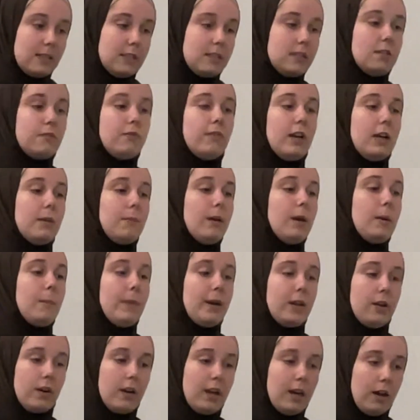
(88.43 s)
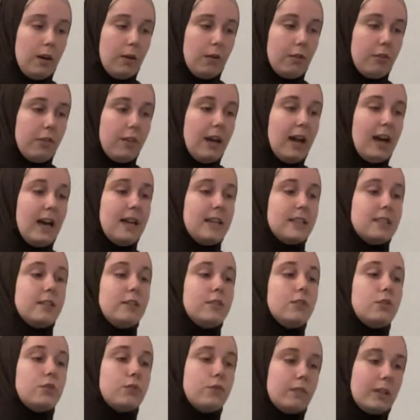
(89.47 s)
is defined by Better Health as a
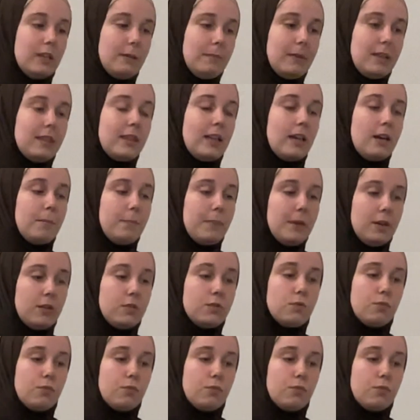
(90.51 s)
treatment that appears